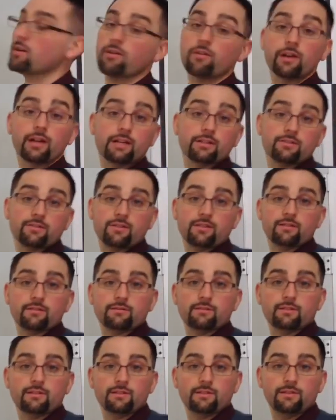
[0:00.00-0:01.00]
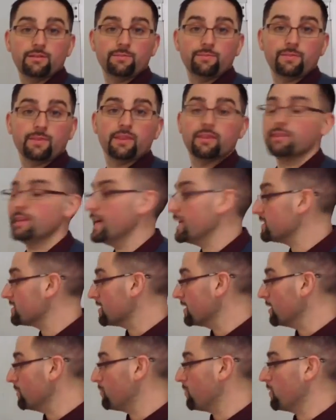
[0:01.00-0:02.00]
our answer. That's
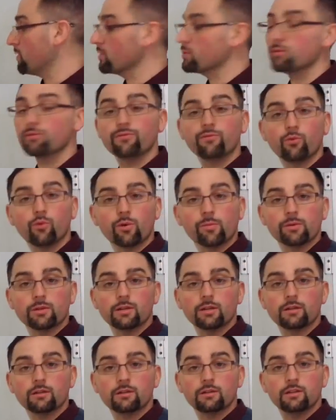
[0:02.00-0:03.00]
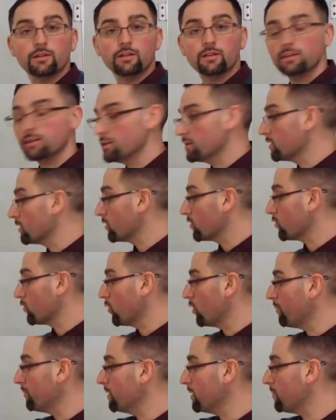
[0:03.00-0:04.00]
the empirical formula.
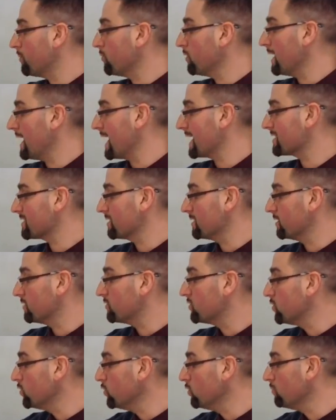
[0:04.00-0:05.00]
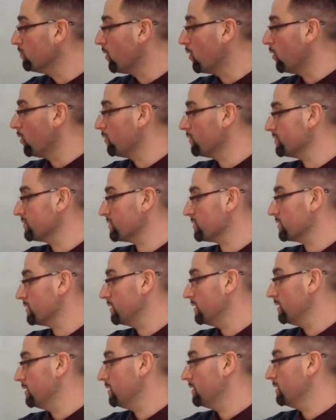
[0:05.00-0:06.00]
Chromium reacts in a 2 moles
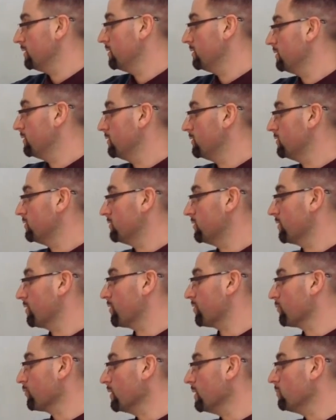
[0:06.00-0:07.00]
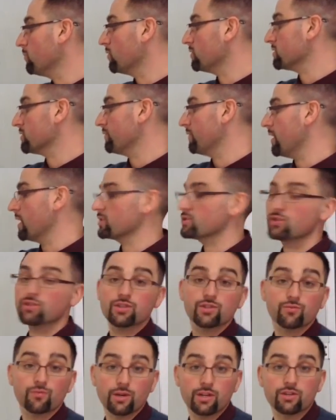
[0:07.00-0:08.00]
to 3 moles of
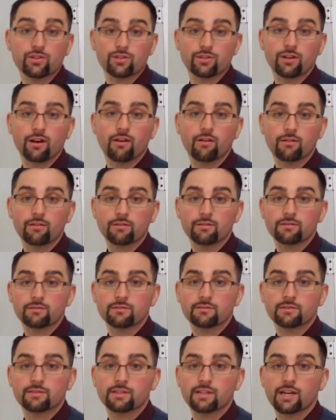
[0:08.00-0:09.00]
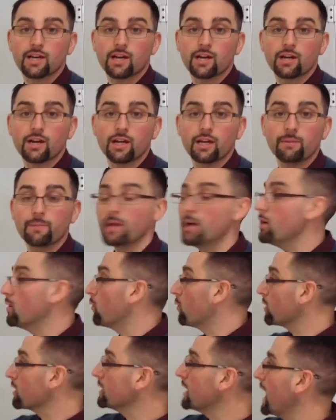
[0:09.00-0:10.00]
oxygen ratio. All right.
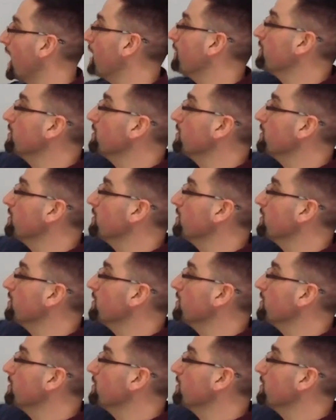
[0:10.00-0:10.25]
We're going to have